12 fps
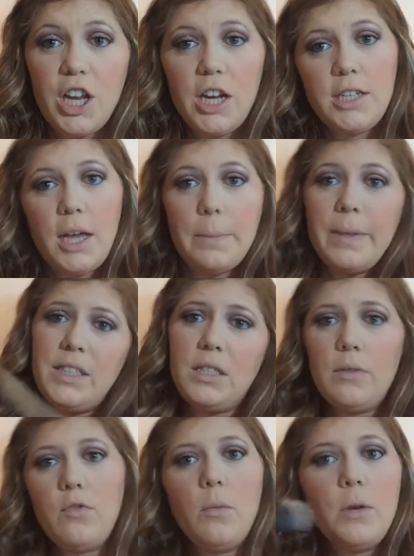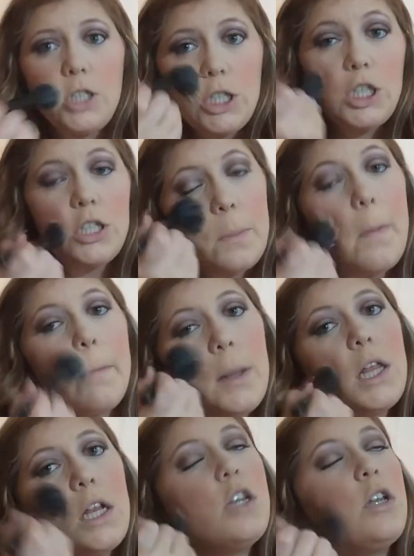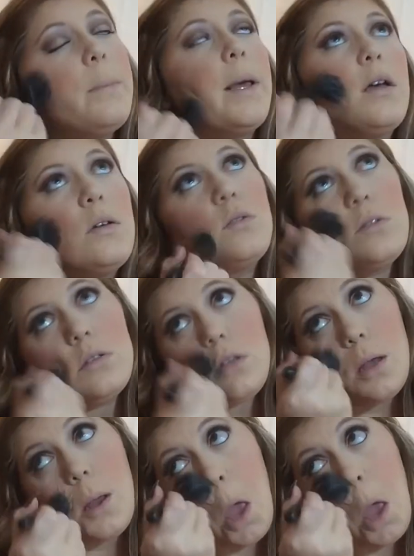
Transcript: gonna take my stipple brush and just blend them out.